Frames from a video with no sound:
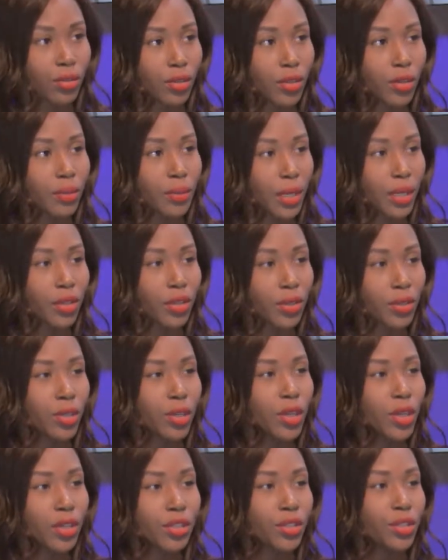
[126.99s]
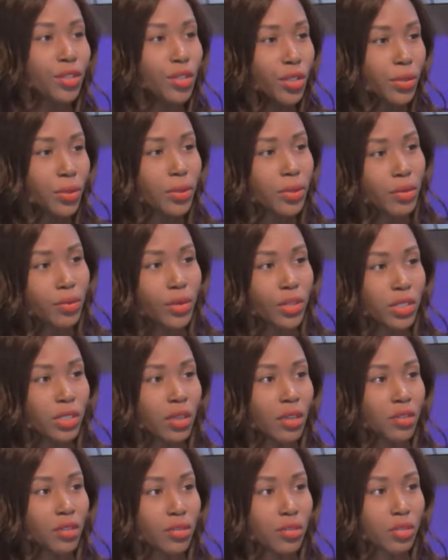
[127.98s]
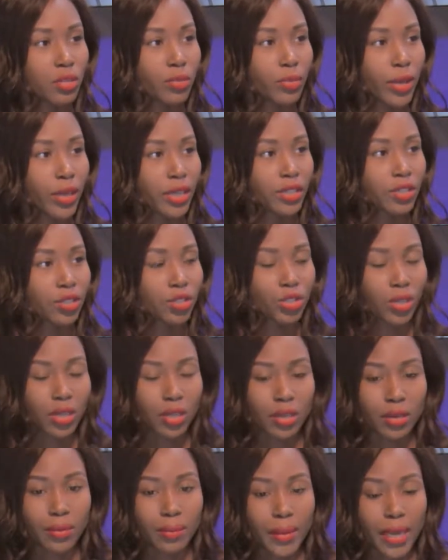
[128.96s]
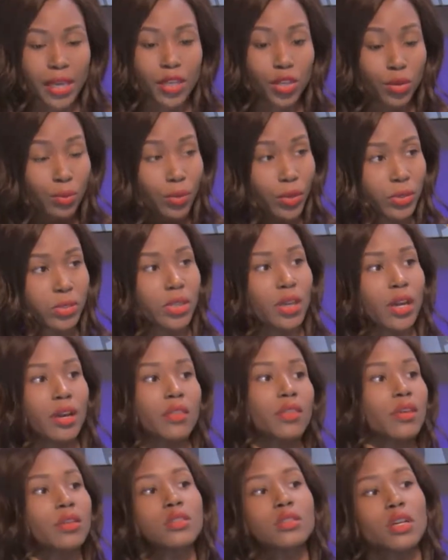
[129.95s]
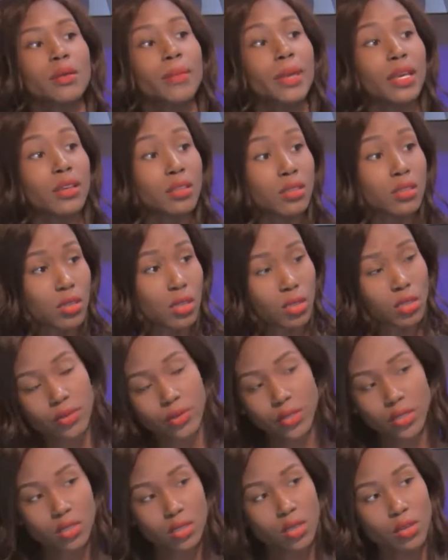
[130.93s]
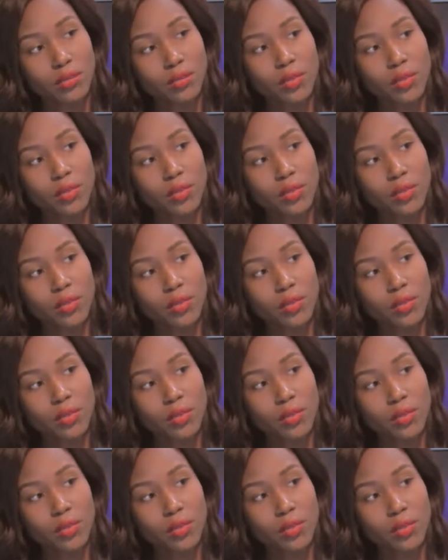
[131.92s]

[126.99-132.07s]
I mean, you're new in the music industry space. You're trying to make your music out there and start making sales for yourself.